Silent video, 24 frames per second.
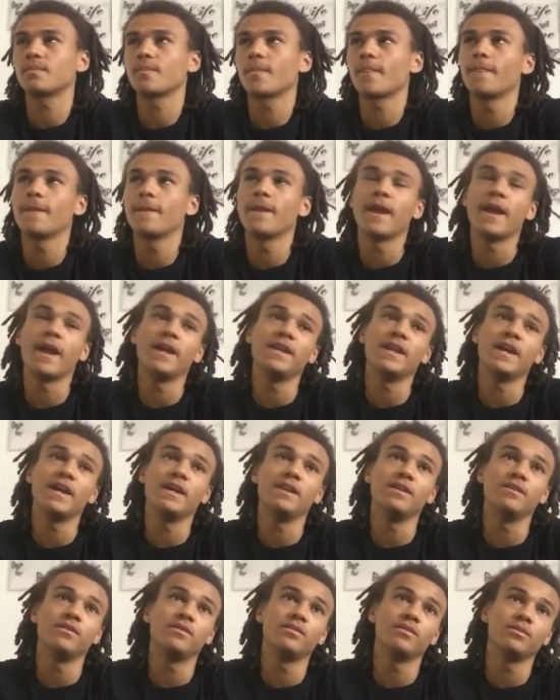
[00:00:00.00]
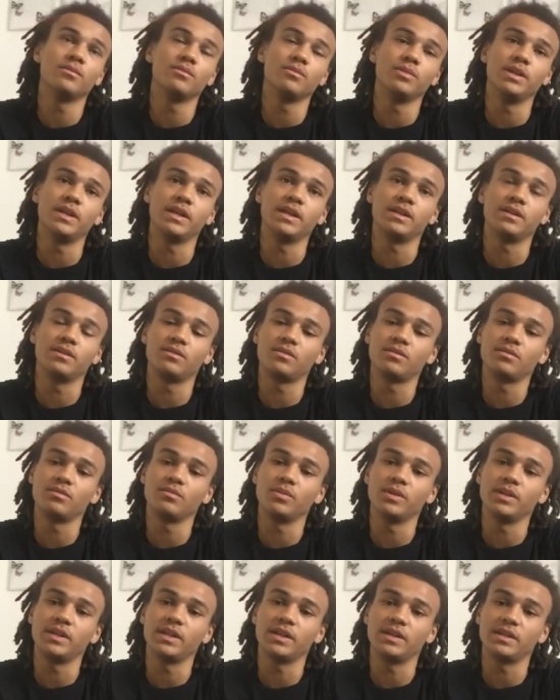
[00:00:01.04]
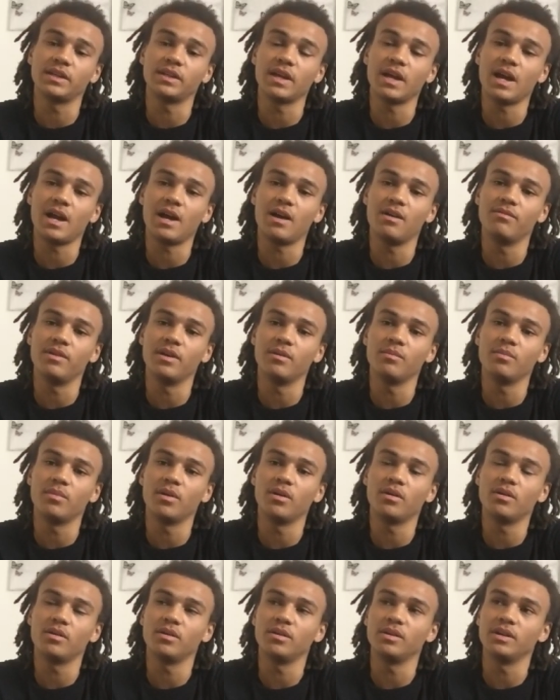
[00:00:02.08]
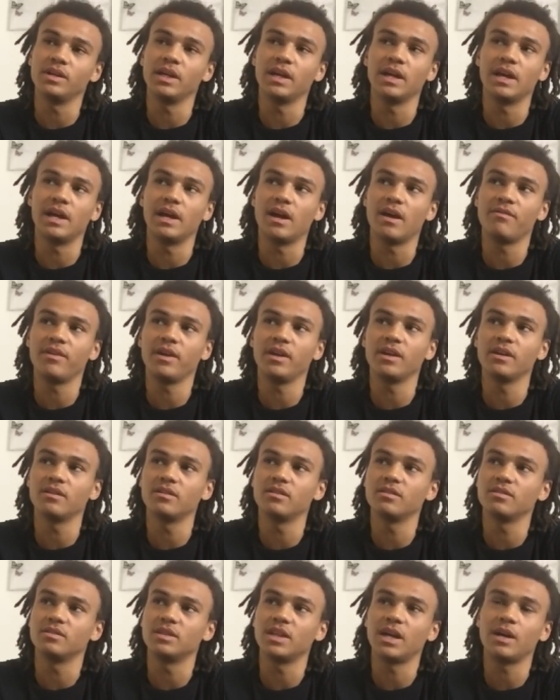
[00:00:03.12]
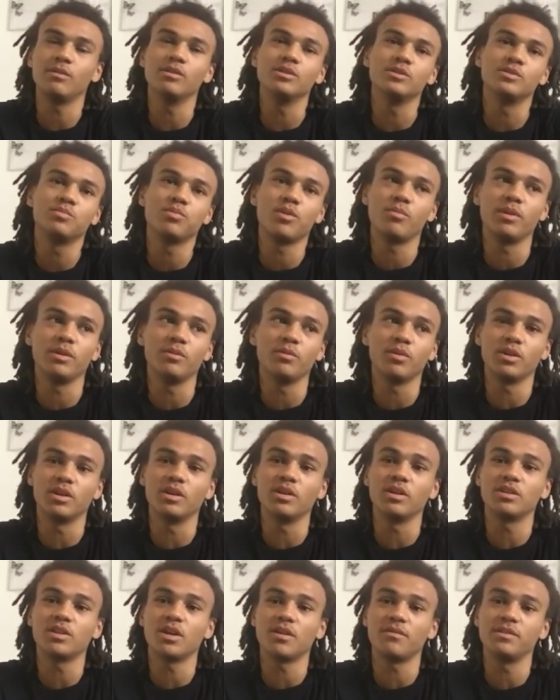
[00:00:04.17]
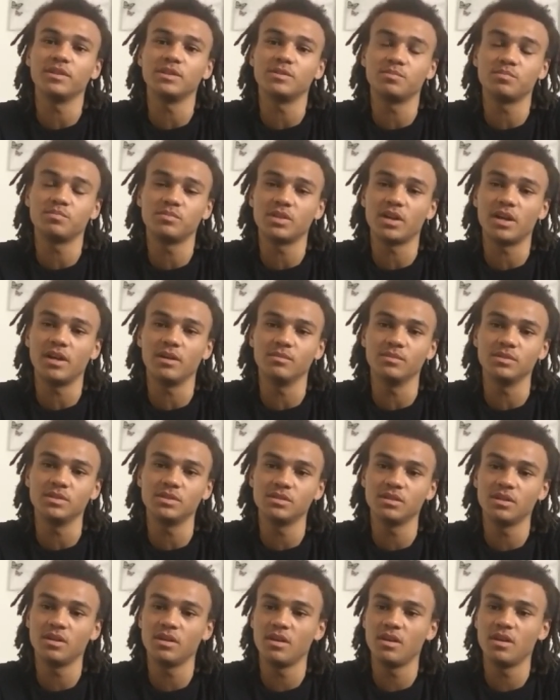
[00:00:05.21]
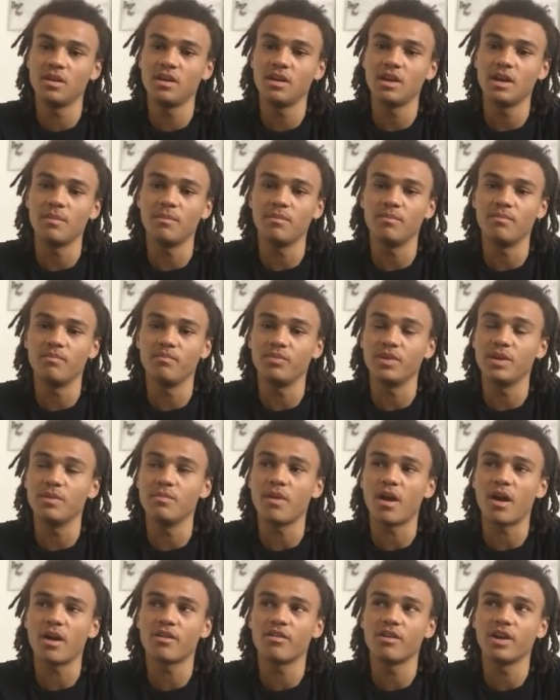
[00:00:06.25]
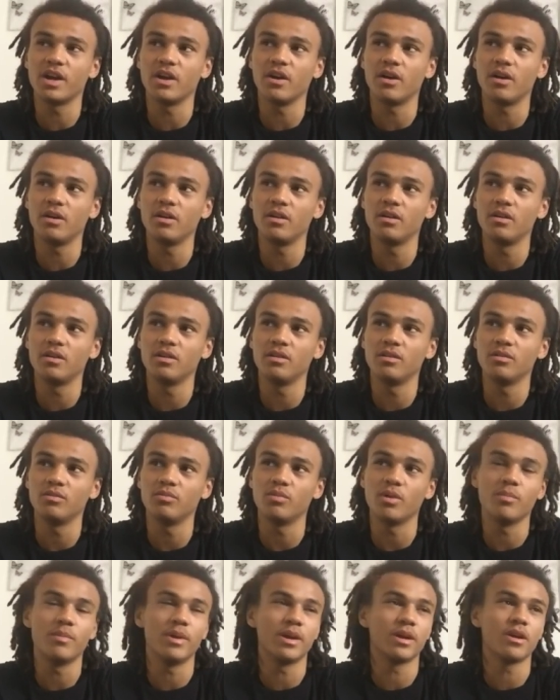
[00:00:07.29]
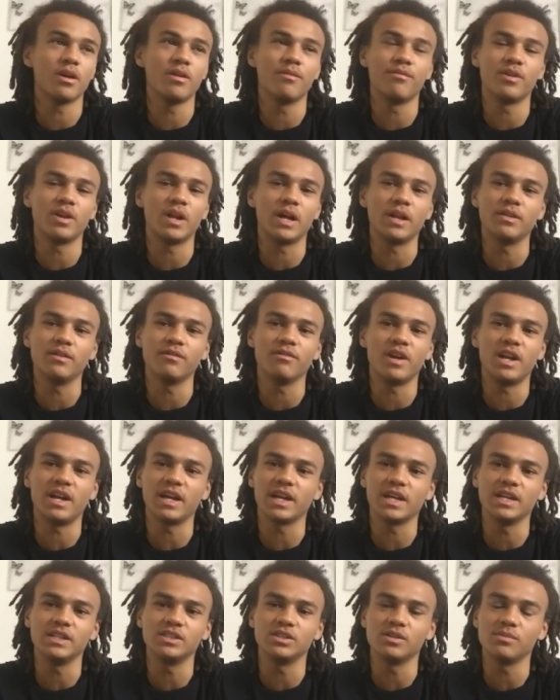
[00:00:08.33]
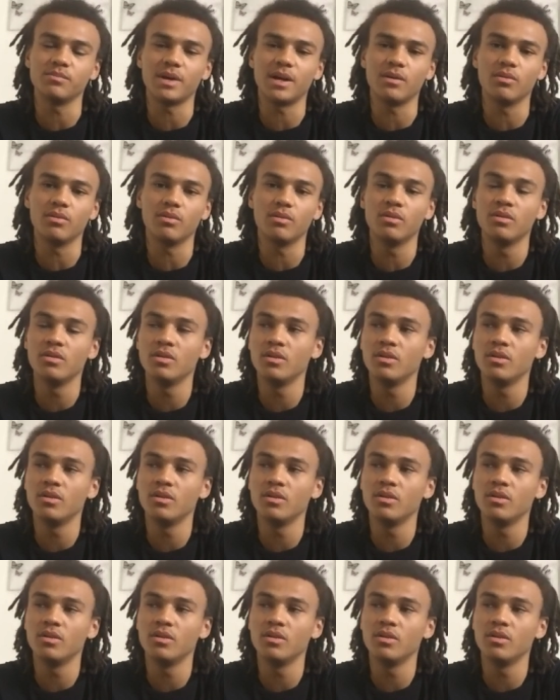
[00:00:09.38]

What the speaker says: yeah, in the end we did get out of it. But yeah, I think that was probably one of the toughest times in my career, when we're going through like the relegation battle